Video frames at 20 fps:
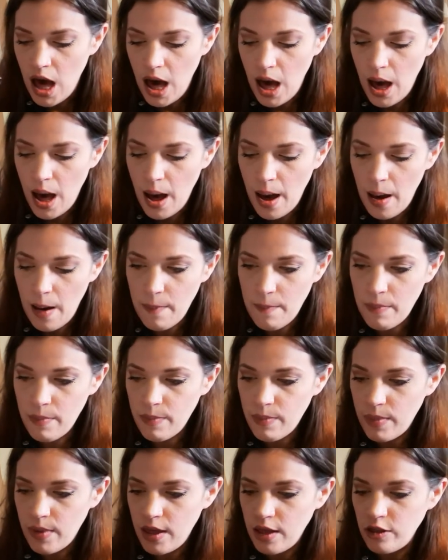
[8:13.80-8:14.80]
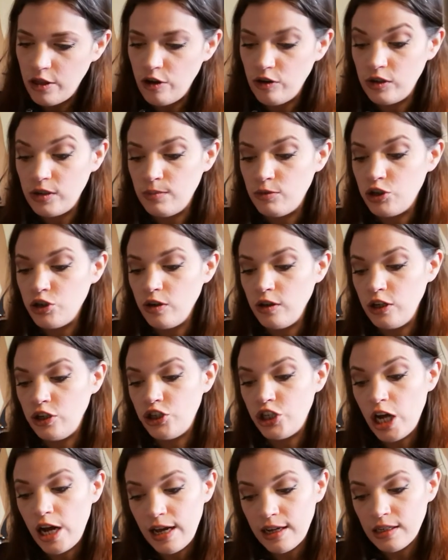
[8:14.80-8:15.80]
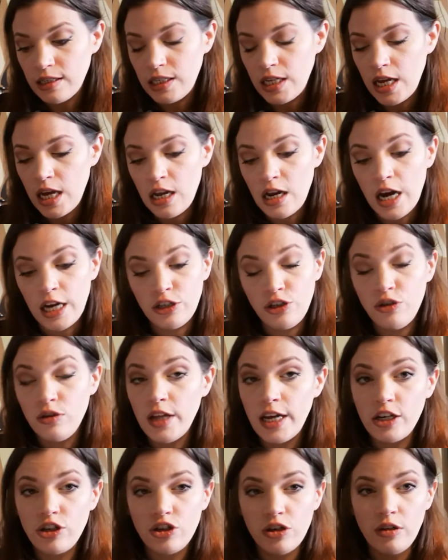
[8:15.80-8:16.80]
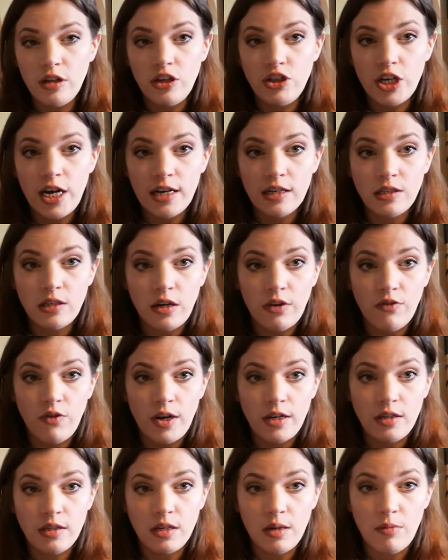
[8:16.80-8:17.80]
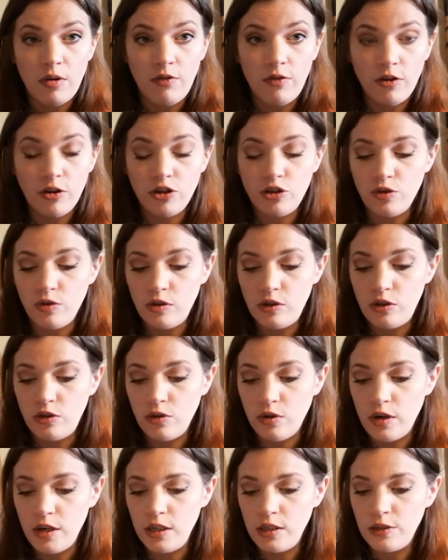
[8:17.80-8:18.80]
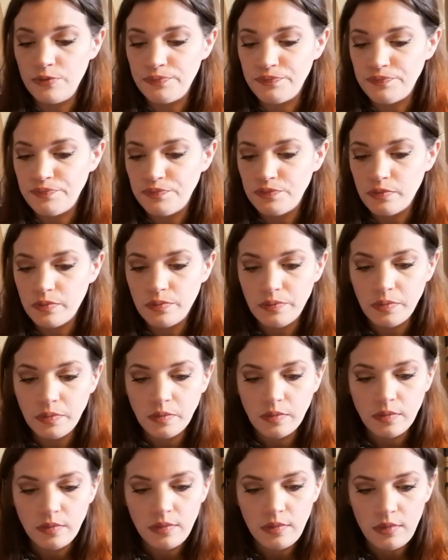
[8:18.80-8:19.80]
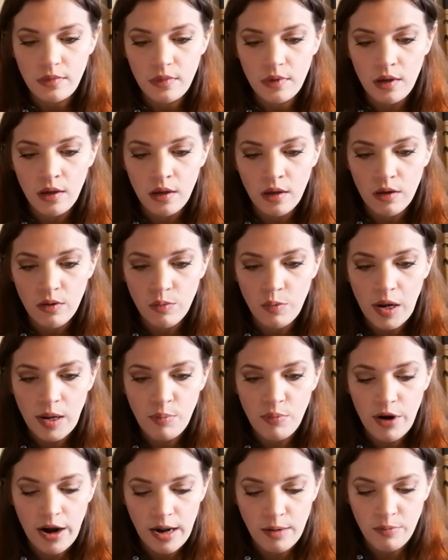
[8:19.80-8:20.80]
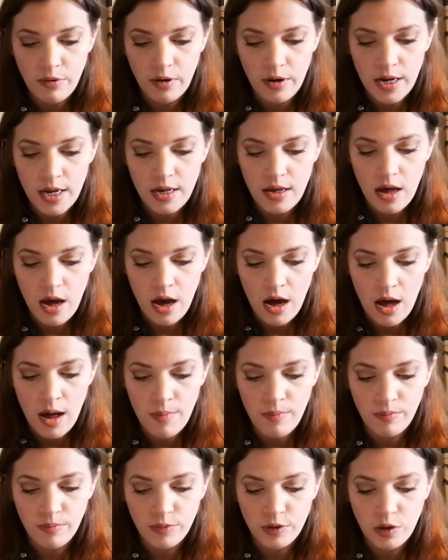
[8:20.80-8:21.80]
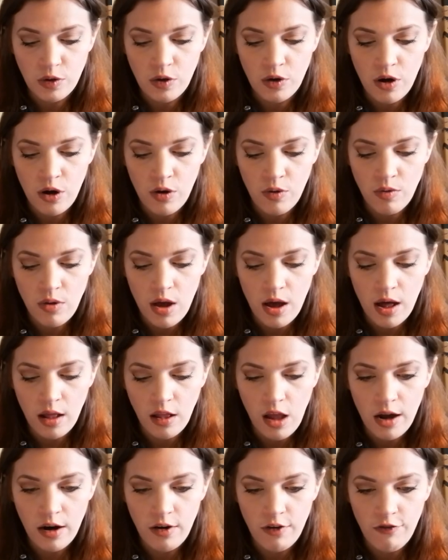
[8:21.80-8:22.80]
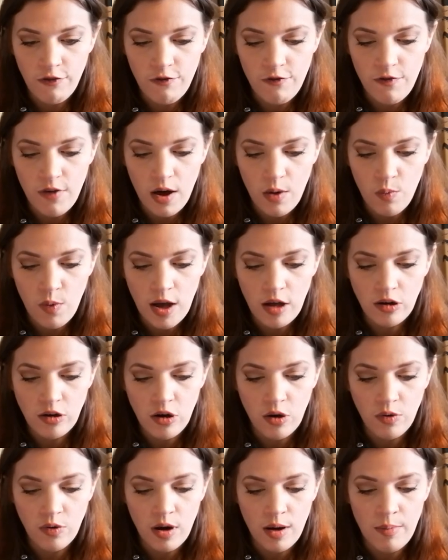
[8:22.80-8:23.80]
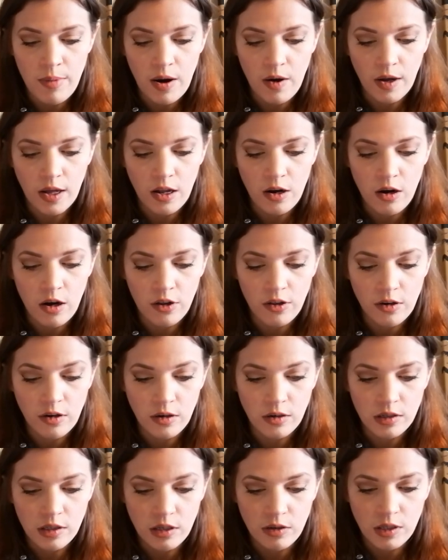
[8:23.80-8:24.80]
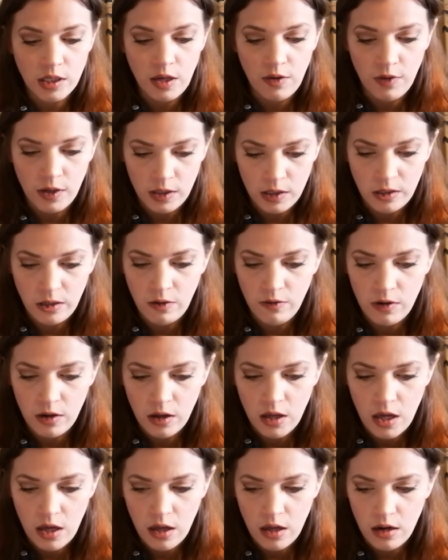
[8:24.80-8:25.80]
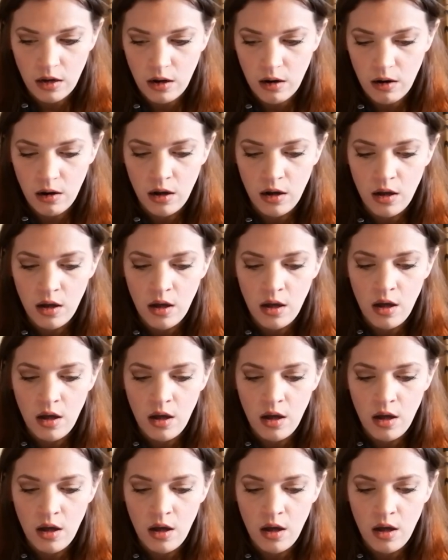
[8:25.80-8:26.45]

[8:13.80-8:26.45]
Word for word: Um, there's some Shirley Jackson. I do like Shirley Jackson. I've read some of her short stories. Ray Bradbury. Um, so you know a lot of well-known American authors. There's even Stephen King in here.